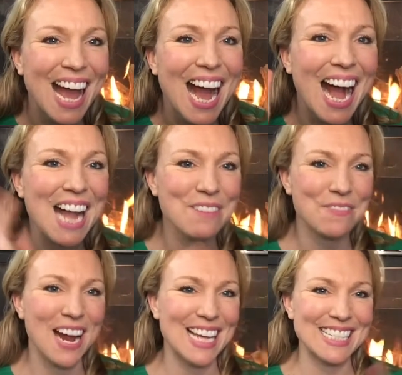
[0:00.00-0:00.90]
Hi
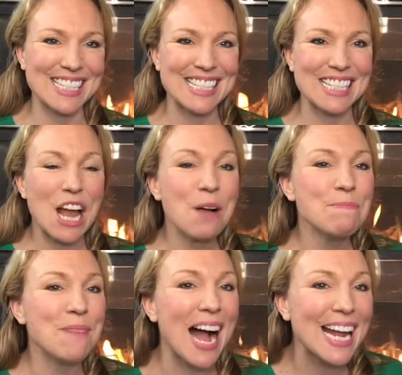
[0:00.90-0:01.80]
friends,
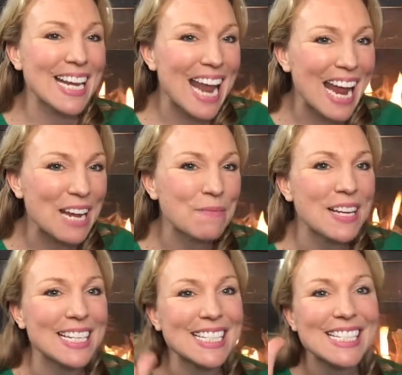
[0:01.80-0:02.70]
my name
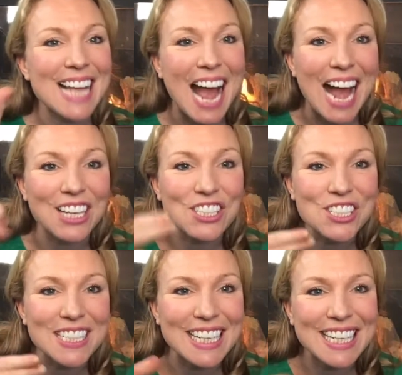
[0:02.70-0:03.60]
is
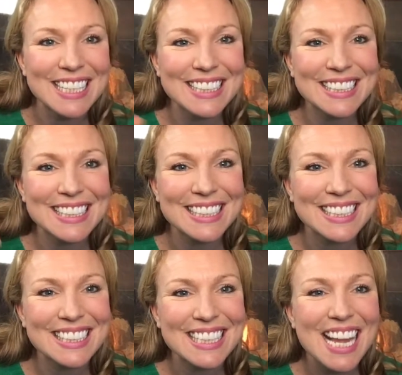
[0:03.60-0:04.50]
Ashley
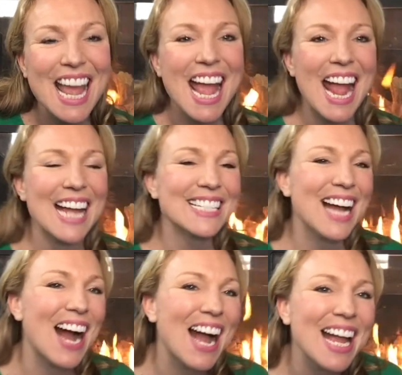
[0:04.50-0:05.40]
and
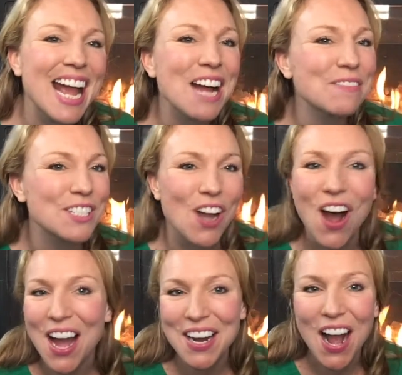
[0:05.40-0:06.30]
I have
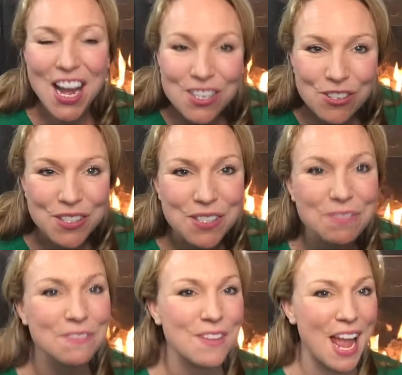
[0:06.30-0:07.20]
taught hundreds
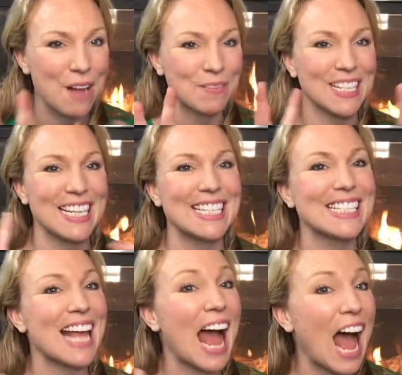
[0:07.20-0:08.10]
of
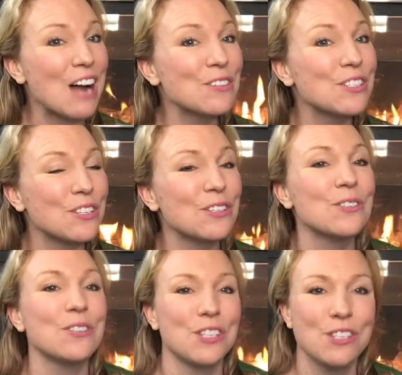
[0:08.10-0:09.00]
families how to
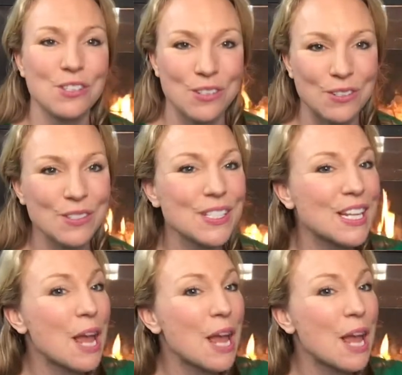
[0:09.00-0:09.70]
use